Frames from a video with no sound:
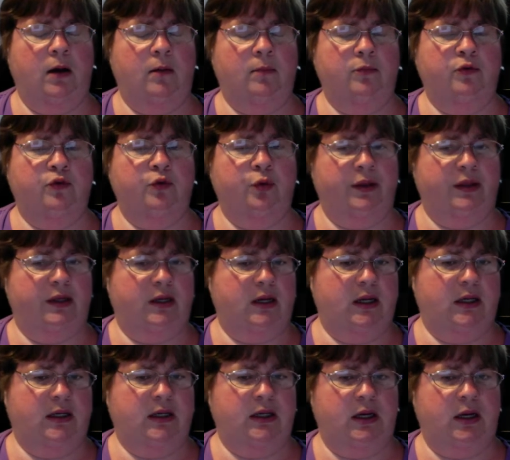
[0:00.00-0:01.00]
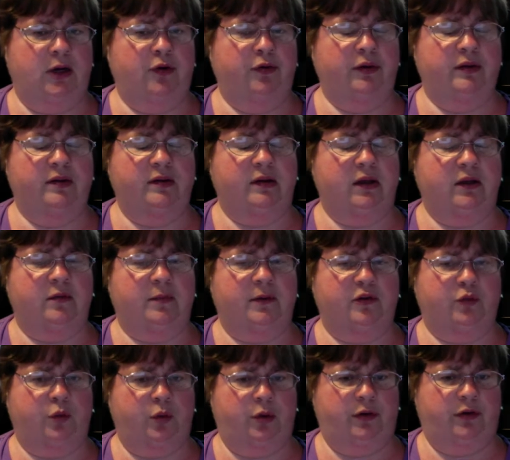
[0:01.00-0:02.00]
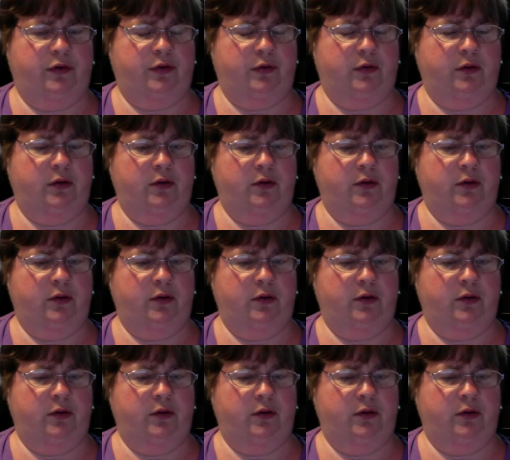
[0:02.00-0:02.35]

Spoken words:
During the 1900s, it gets much worse.